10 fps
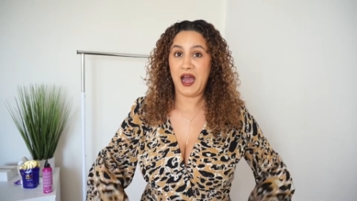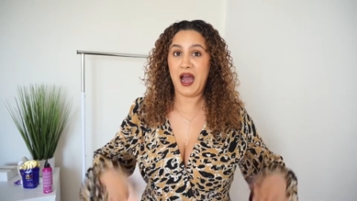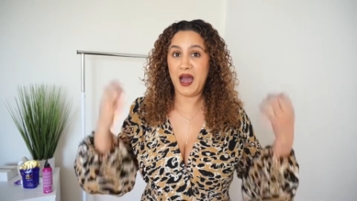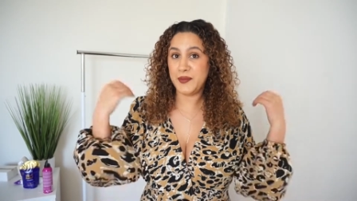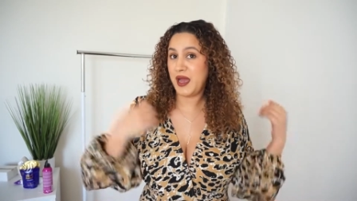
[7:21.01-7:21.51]

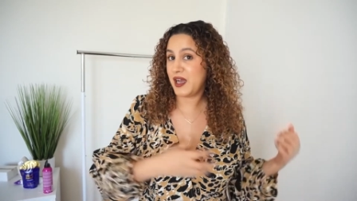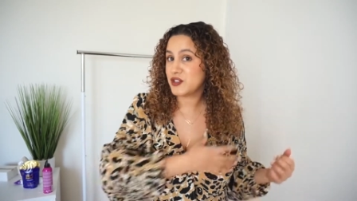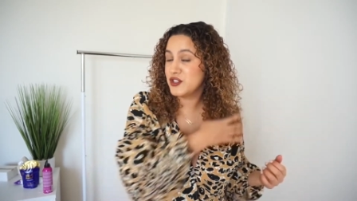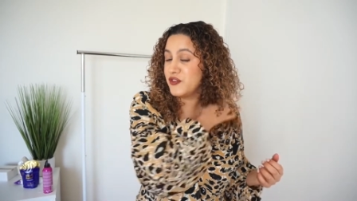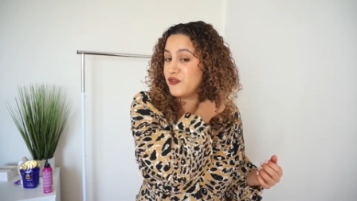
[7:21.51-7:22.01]
I'm
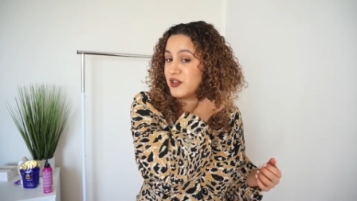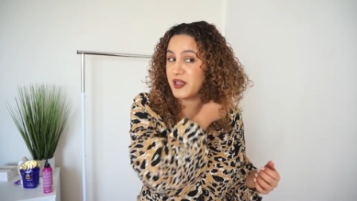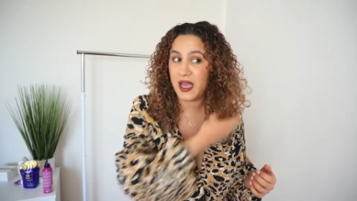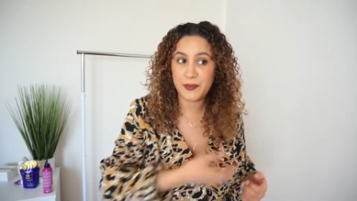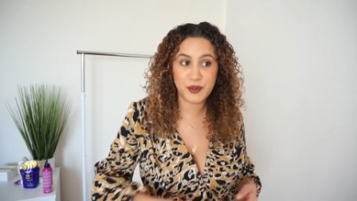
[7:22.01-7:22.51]
actually
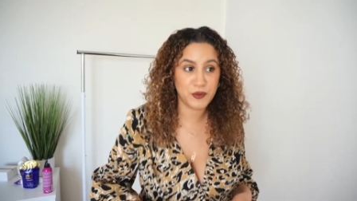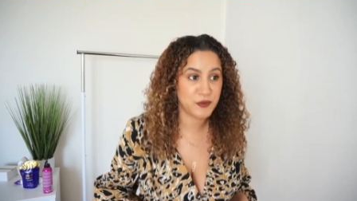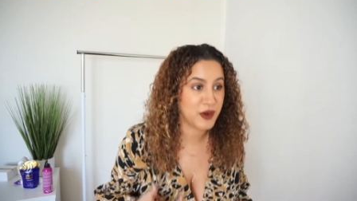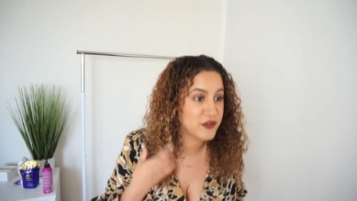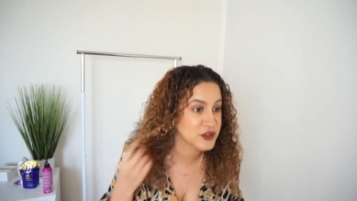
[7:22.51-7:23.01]
really happy with
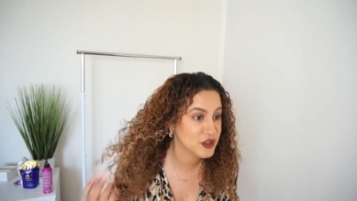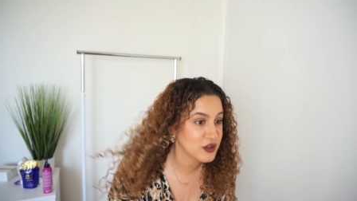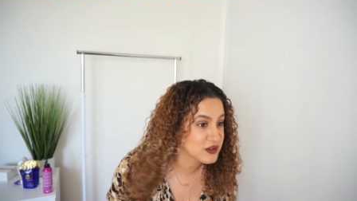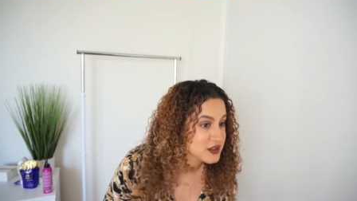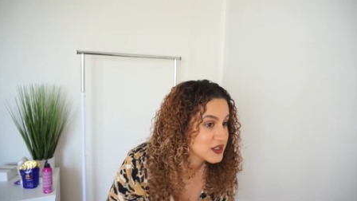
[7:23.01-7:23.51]
my
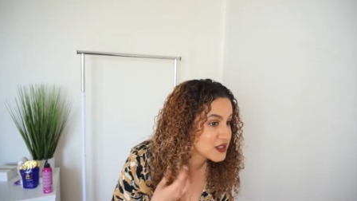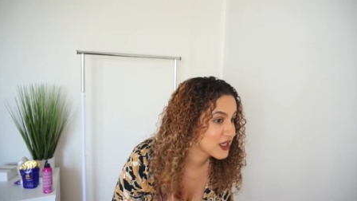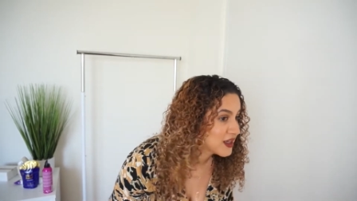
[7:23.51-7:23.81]
results.